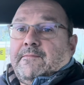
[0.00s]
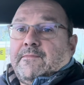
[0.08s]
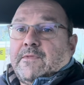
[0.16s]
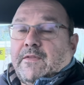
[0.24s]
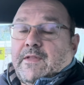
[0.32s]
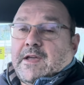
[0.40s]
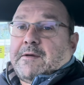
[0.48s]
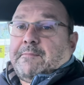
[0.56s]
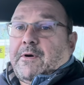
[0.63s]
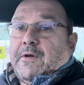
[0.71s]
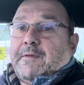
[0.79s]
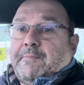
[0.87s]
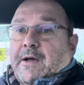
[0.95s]
than they could
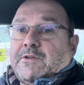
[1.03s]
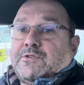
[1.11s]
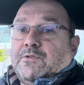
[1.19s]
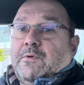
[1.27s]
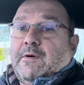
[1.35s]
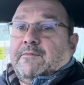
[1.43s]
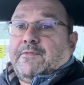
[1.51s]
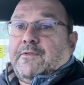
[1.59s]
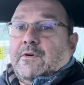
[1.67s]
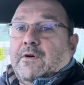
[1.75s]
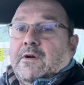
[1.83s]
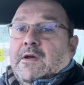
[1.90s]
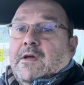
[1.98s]
buy the petrol one
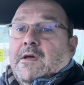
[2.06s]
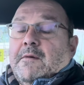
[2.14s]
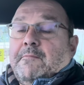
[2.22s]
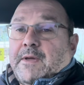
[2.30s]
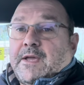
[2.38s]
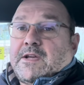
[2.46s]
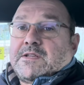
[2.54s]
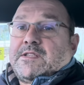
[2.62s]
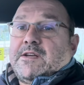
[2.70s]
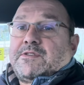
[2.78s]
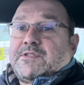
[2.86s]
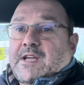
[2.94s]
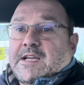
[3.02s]
for, because
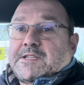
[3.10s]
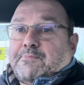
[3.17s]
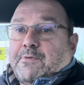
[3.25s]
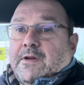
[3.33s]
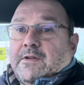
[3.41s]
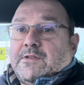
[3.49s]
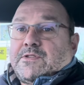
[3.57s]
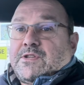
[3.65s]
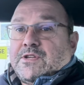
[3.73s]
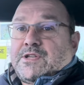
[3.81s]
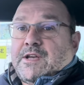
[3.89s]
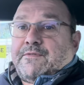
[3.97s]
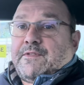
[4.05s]
they're desperate to
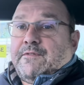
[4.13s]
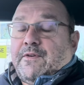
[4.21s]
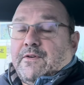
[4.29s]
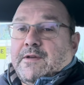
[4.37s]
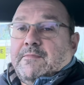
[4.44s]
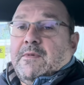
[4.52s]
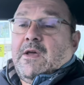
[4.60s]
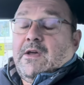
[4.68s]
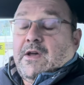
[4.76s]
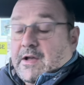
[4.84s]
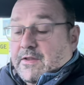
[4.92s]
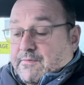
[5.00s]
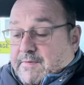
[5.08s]
shift the volume.
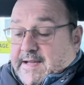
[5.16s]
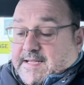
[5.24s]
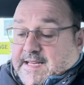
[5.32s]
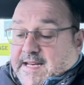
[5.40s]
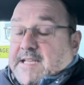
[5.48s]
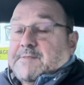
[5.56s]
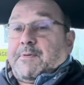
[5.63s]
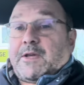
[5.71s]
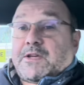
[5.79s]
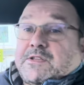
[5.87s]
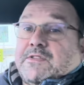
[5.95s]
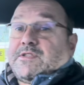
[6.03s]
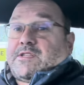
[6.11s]
And the reason is
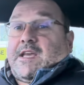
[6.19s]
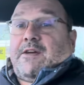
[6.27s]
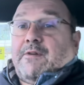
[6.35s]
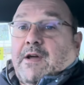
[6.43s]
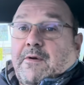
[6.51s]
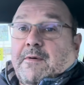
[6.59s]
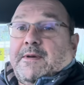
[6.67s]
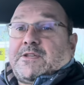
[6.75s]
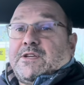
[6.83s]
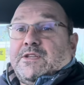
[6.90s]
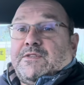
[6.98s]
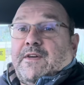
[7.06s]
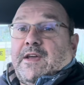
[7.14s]
because of the zero
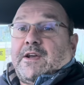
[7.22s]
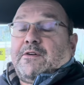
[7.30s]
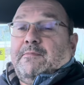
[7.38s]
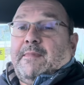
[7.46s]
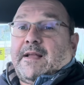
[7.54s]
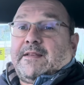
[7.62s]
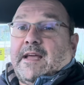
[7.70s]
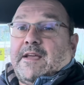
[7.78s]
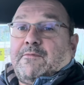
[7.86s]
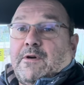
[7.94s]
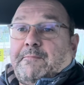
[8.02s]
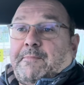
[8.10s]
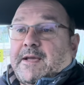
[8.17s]
emissions vehicle mandate,
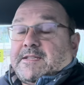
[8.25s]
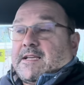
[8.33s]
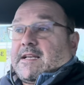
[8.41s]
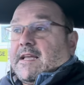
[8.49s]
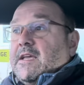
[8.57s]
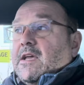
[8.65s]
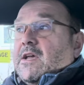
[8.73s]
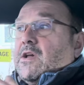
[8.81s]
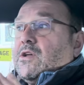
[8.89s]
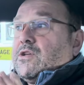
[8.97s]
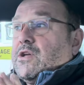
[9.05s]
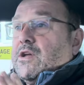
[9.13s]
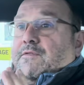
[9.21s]
where basically
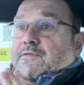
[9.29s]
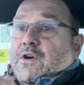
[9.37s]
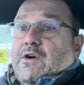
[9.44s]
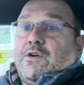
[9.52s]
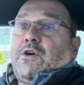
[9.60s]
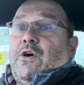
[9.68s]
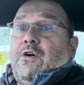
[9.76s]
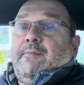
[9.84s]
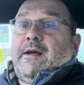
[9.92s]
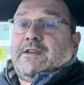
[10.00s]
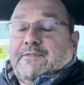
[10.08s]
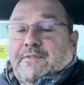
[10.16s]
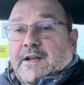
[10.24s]
you've got car
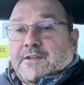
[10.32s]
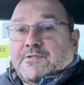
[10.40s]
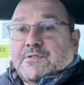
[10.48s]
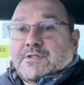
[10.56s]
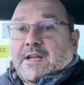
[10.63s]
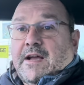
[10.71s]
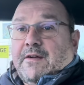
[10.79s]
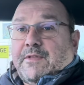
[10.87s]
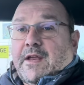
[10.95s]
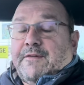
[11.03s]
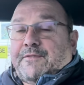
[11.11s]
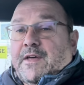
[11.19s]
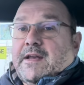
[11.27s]
manufacturers now that
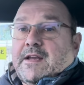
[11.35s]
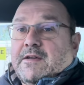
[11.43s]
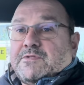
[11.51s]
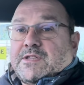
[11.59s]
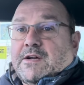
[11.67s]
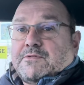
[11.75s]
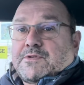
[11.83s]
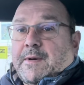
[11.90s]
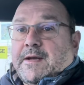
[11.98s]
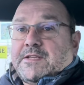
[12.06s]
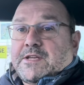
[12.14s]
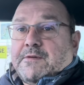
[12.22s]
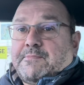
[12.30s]
if they don't sell
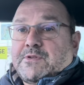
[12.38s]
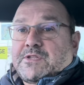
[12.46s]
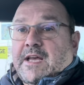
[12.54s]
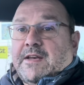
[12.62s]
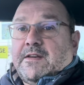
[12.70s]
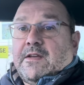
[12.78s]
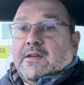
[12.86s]
22%